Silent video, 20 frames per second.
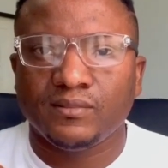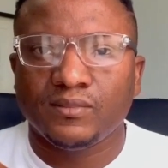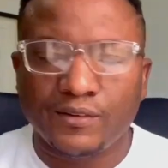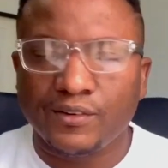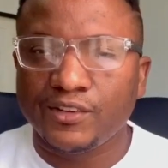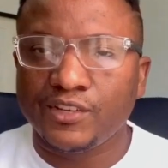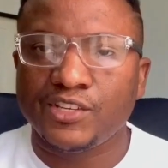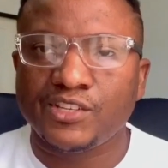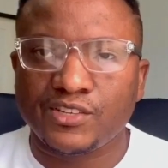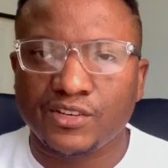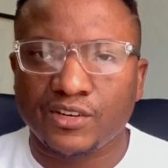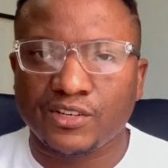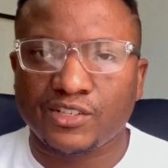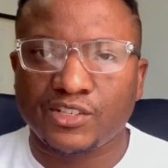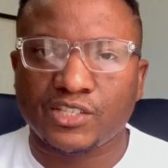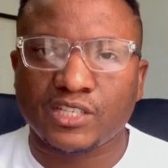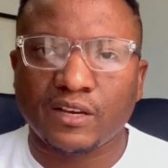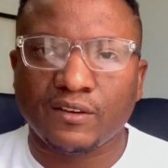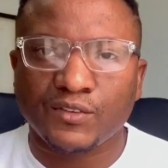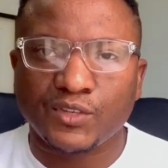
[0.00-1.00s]

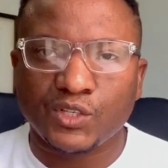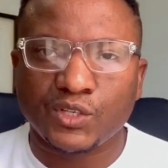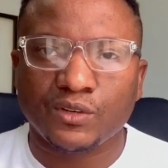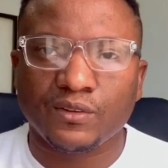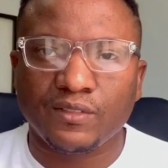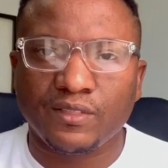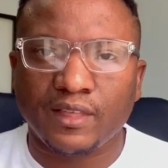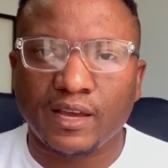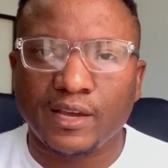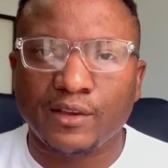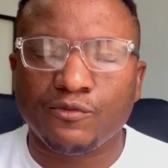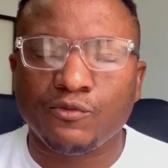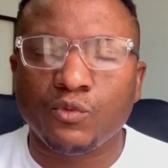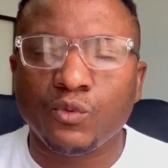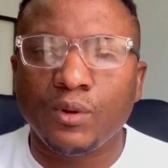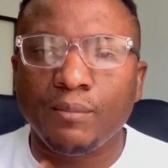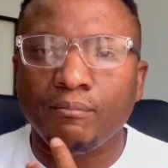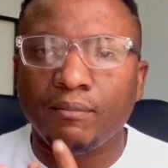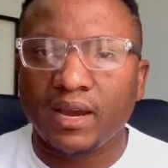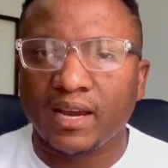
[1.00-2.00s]
Researchers have shown that if
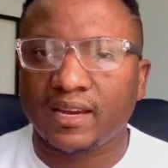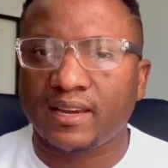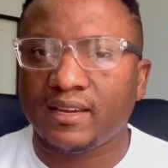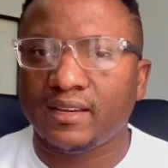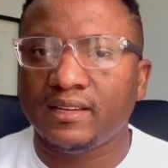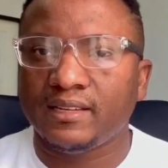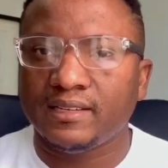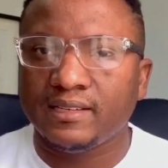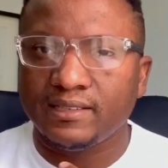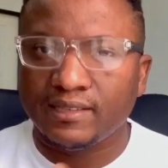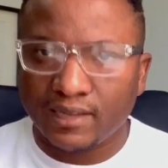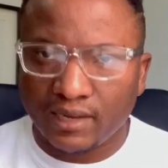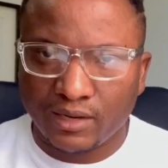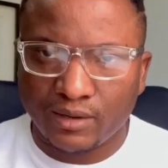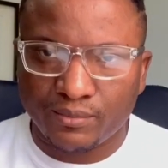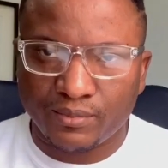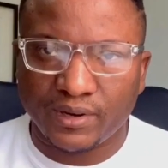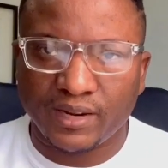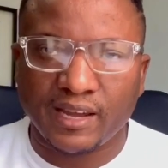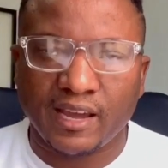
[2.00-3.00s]
we make
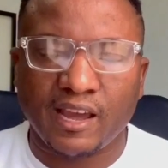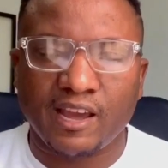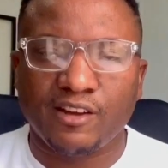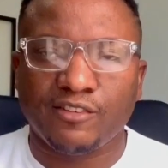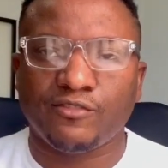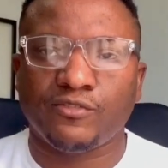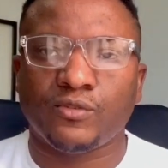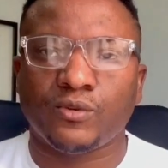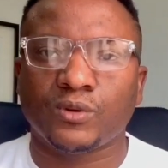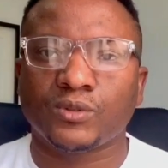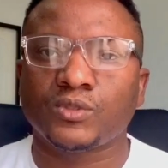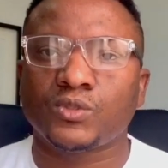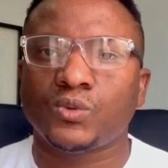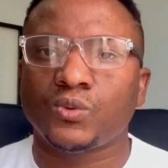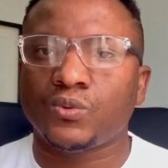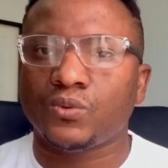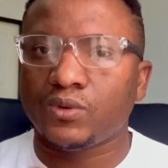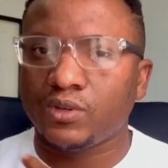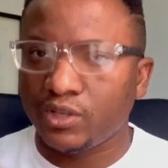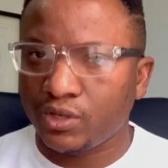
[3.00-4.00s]
deliberate effort
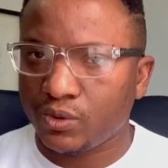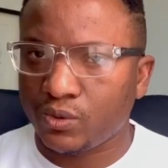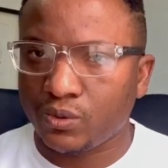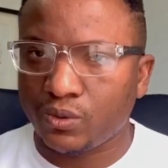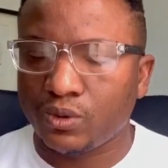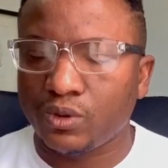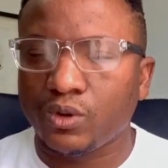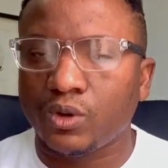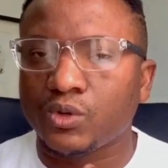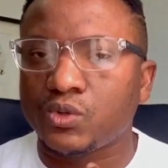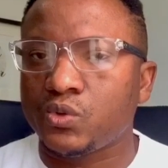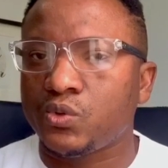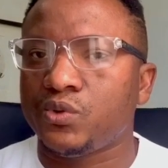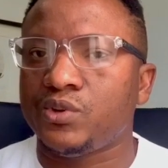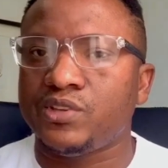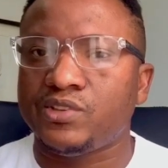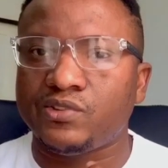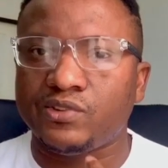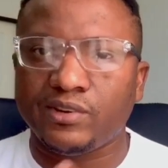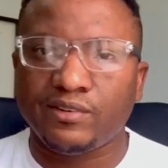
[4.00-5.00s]
to recall or to
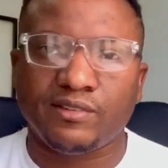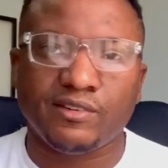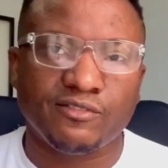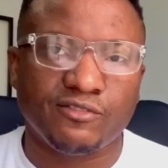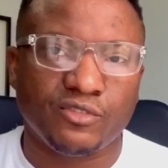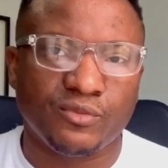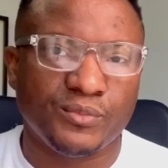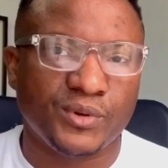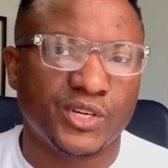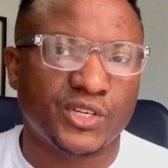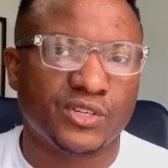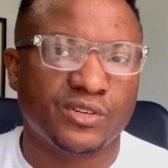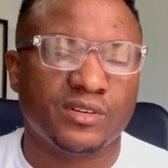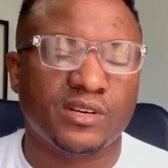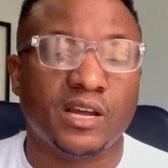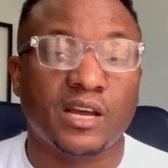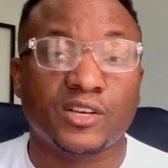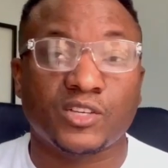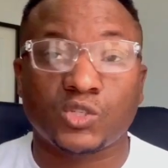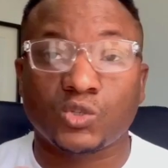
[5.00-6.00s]
retrieve information
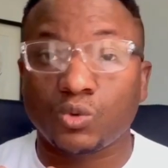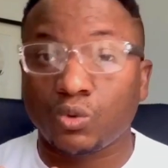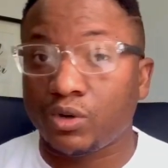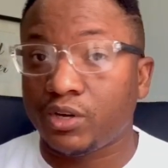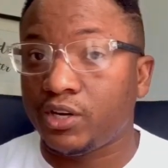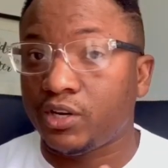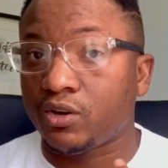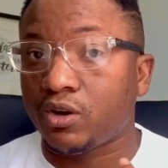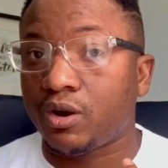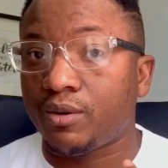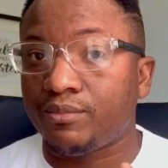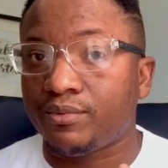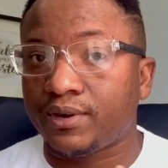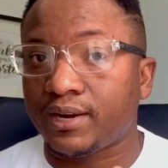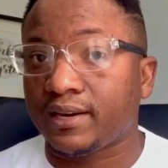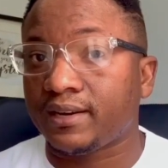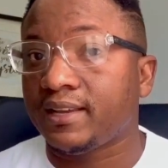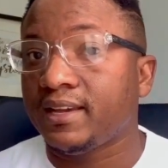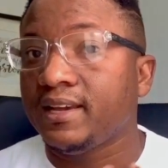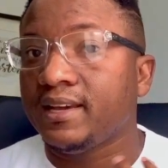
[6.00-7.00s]
that's stored in our
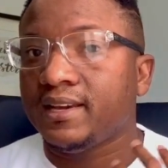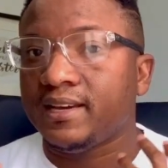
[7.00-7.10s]
brain,